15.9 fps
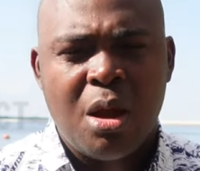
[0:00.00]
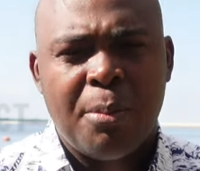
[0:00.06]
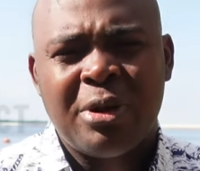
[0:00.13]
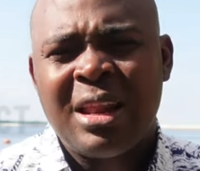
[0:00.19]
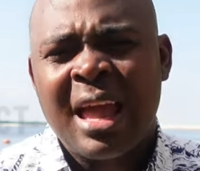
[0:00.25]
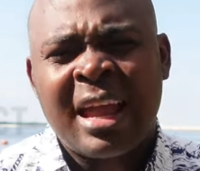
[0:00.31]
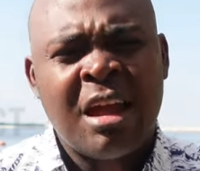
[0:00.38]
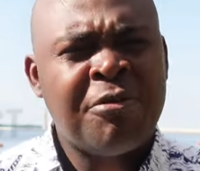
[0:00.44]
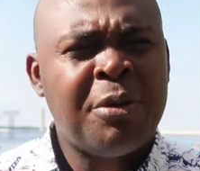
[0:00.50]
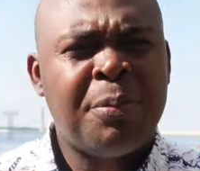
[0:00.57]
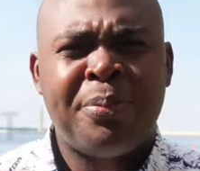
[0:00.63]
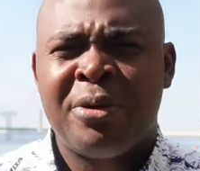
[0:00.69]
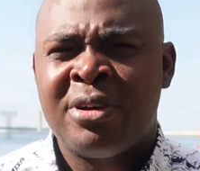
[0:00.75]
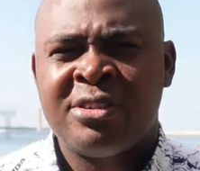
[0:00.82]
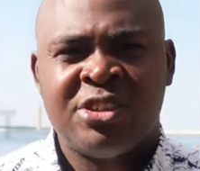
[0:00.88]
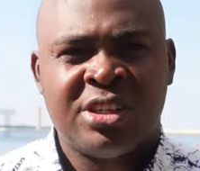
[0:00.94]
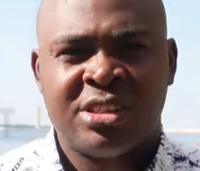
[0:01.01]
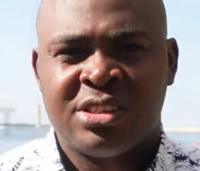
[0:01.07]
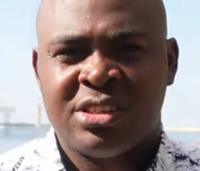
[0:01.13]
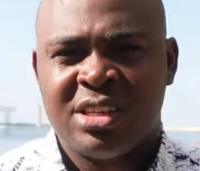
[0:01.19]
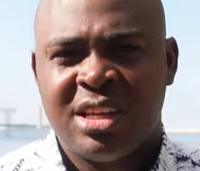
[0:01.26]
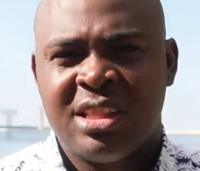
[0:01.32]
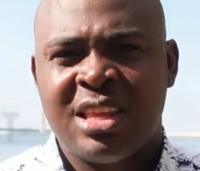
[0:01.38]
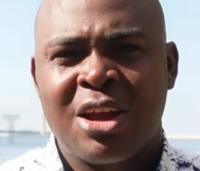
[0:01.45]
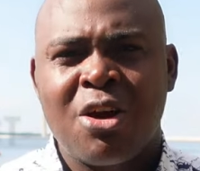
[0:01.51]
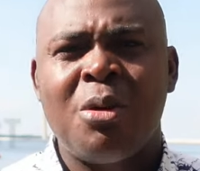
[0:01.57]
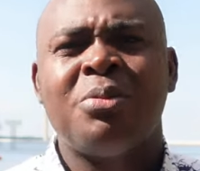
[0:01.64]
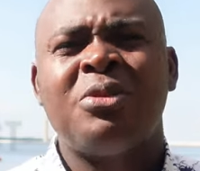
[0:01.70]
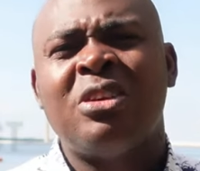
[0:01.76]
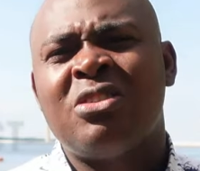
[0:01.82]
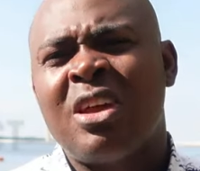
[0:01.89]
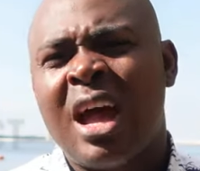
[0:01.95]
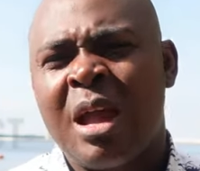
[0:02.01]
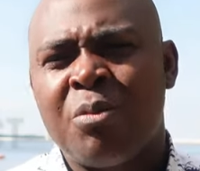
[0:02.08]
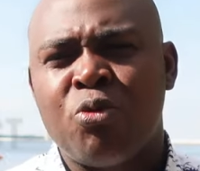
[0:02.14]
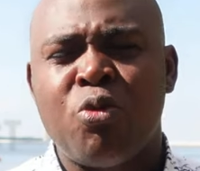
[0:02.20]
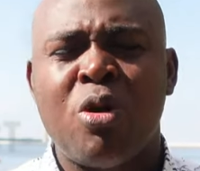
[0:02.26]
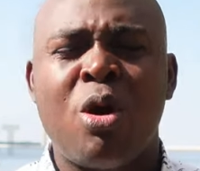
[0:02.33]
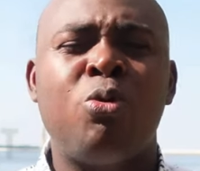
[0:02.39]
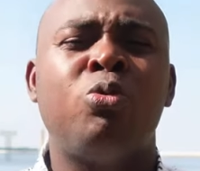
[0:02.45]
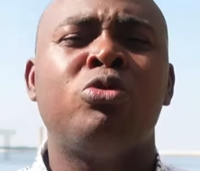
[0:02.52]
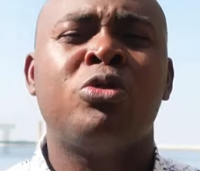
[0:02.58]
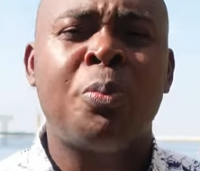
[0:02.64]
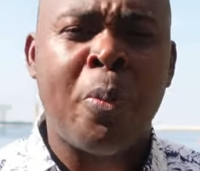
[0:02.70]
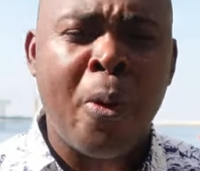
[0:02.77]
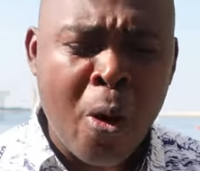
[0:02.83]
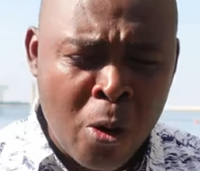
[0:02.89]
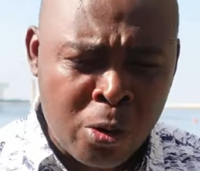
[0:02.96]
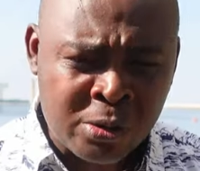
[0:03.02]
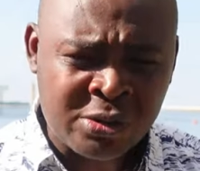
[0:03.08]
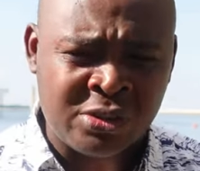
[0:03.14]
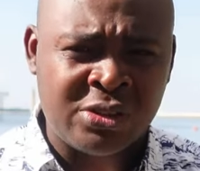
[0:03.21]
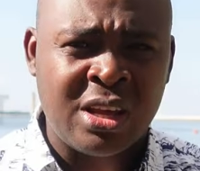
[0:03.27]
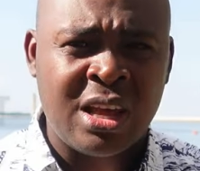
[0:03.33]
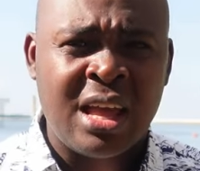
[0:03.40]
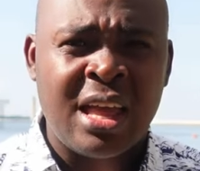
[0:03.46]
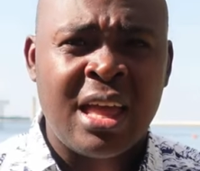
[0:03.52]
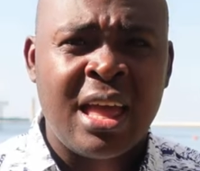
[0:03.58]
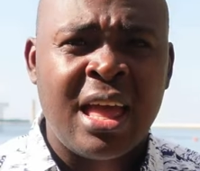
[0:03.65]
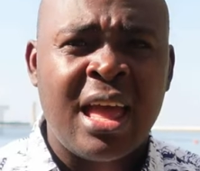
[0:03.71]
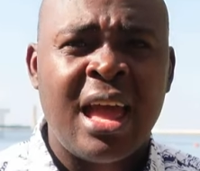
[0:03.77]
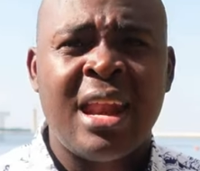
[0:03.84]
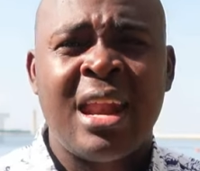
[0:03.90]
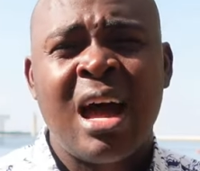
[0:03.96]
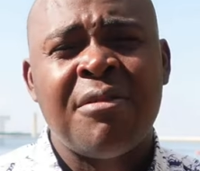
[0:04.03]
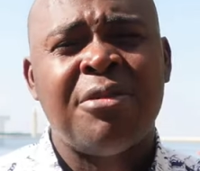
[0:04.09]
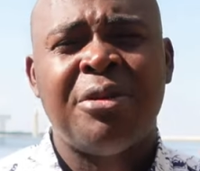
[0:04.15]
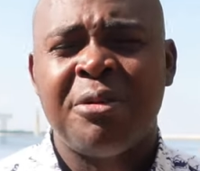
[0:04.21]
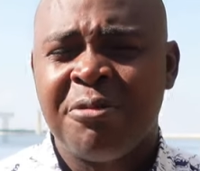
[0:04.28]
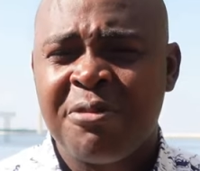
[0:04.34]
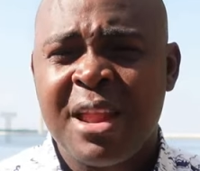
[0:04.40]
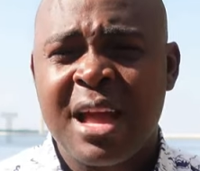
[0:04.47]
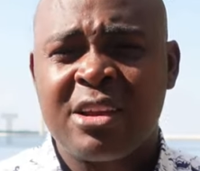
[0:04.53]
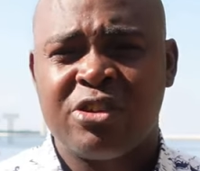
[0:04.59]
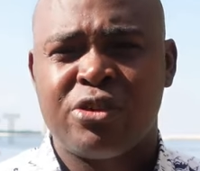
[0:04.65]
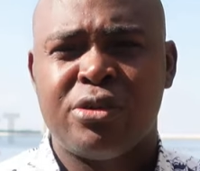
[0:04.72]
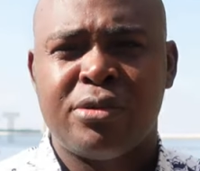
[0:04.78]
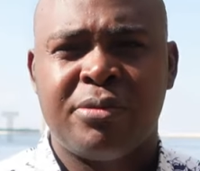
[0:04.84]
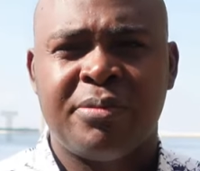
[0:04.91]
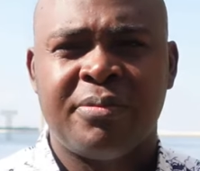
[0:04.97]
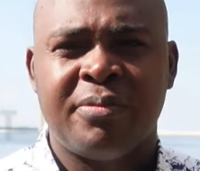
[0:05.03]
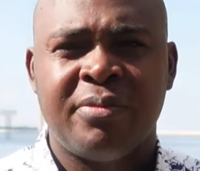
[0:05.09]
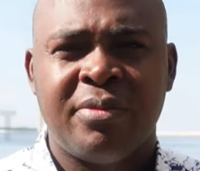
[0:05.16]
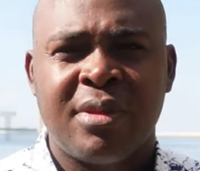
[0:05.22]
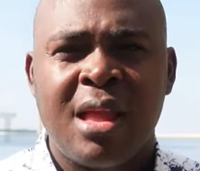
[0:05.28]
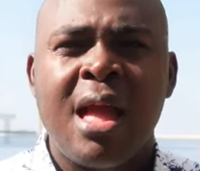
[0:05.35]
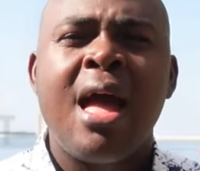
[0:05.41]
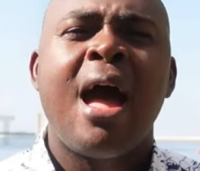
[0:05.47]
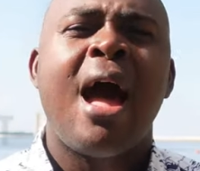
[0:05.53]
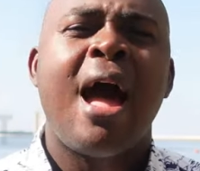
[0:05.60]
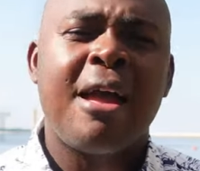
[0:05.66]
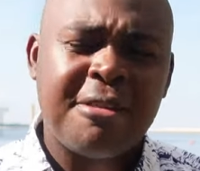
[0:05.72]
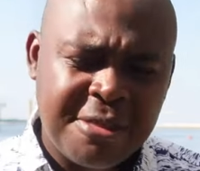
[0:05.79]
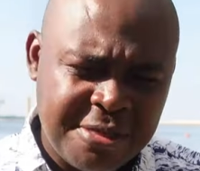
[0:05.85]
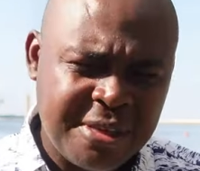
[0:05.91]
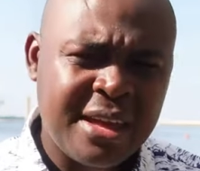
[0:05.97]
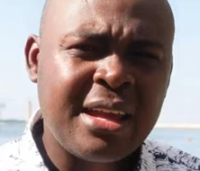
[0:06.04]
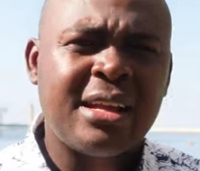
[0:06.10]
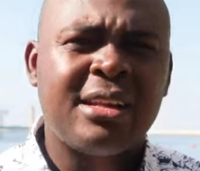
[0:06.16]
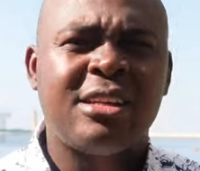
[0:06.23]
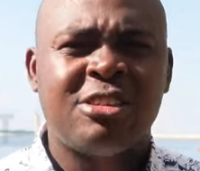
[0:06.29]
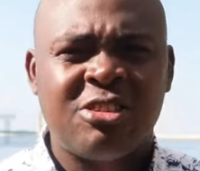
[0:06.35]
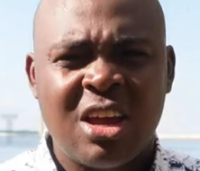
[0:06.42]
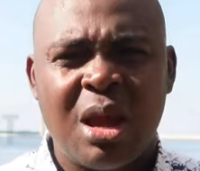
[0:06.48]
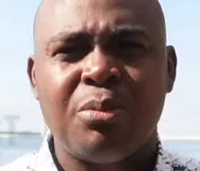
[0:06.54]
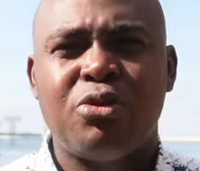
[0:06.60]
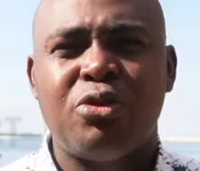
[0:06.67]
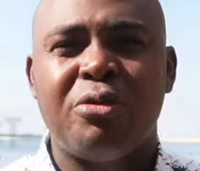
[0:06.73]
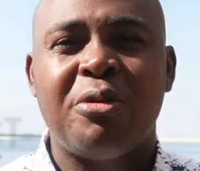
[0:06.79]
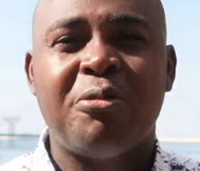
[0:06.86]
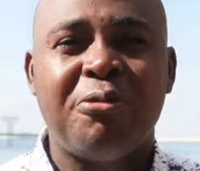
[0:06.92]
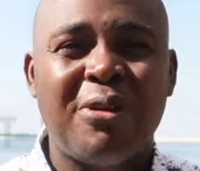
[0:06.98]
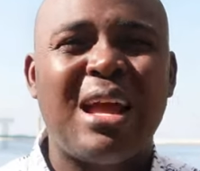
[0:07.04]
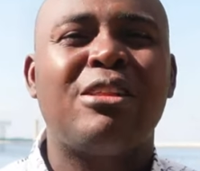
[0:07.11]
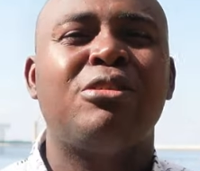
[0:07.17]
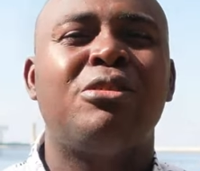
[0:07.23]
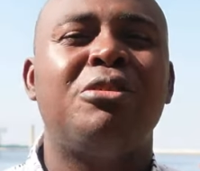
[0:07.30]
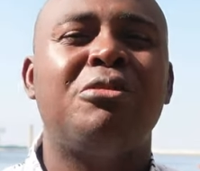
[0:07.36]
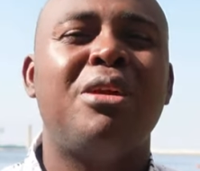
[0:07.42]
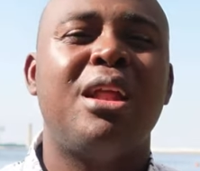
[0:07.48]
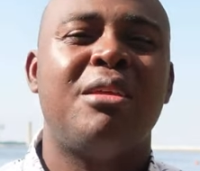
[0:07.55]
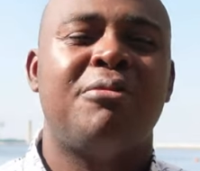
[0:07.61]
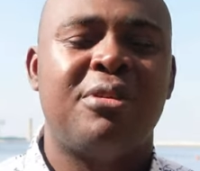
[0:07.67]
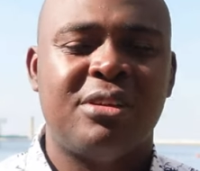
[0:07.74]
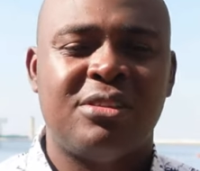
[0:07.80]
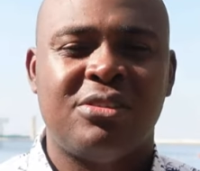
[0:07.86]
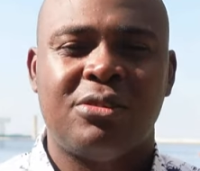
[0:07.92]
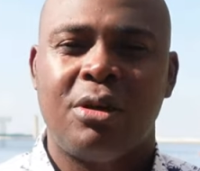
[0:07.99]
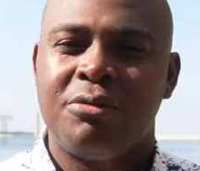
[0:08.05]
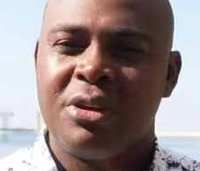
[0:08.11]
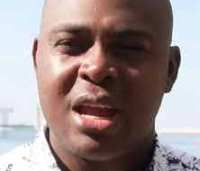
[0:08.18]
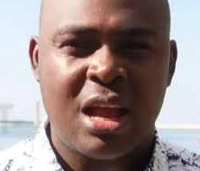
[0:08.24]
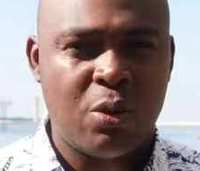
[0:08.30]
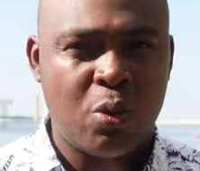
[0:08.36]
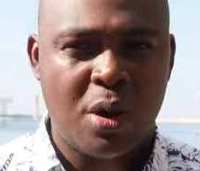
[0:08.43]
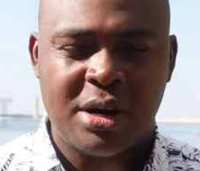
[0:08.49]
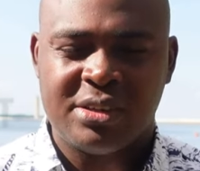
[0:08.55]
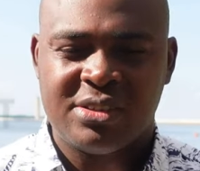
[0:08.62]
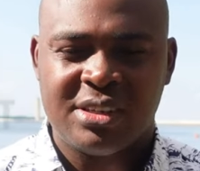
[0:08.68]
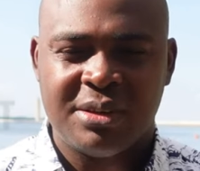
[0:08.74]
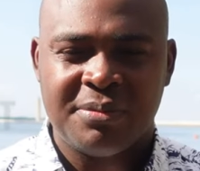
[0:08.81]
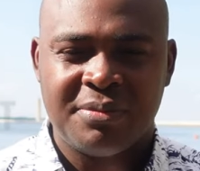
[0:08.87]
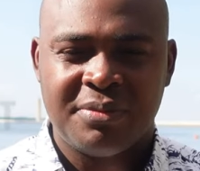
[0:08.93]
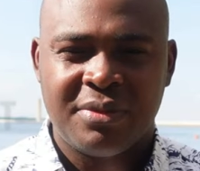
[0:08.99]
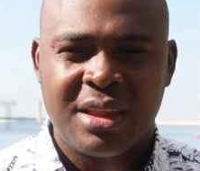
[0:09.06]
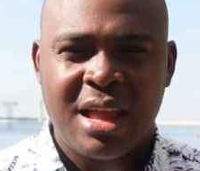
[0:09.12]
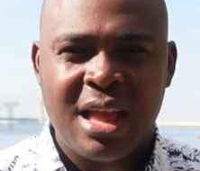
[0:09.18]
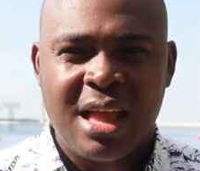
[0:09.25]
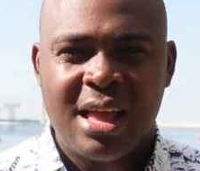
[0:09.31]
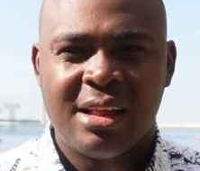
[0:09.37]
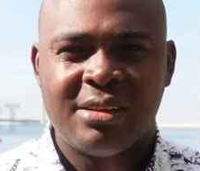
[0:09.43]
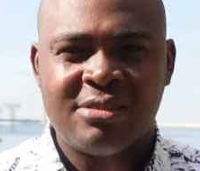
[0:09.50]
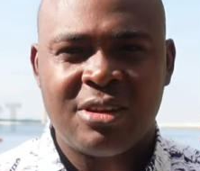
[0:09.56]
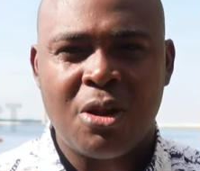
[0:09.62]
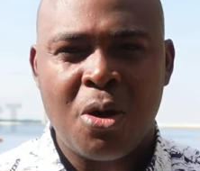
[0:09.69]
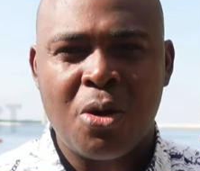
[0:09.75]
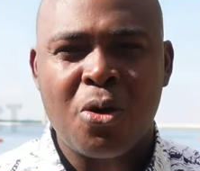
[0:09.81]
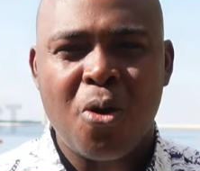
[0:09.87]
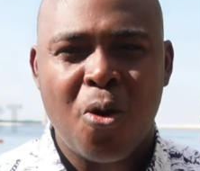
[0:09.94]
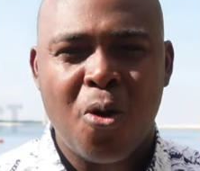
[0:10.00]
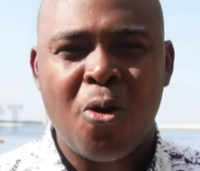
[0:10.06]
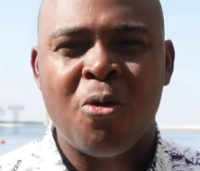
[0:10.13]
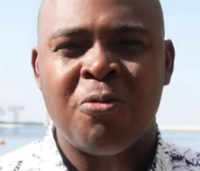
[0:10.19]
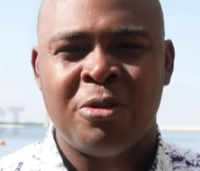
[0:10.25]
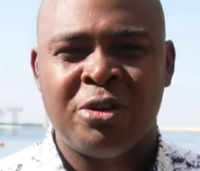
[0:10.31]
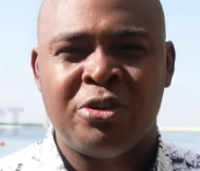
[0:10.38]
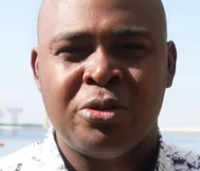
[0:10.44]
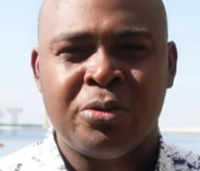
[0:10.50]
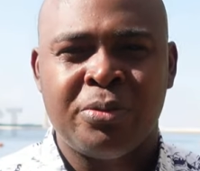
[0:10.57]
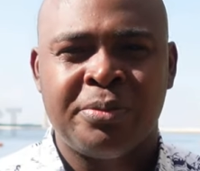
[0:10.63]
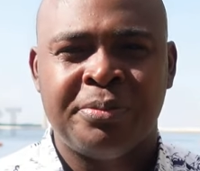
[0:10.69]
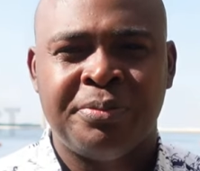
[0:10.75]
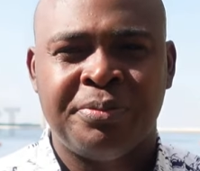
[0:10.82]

but like every project, there comes a time where we would pause and have a reflection. I think the time to reflect on the relevance of the NYSC is long overdue.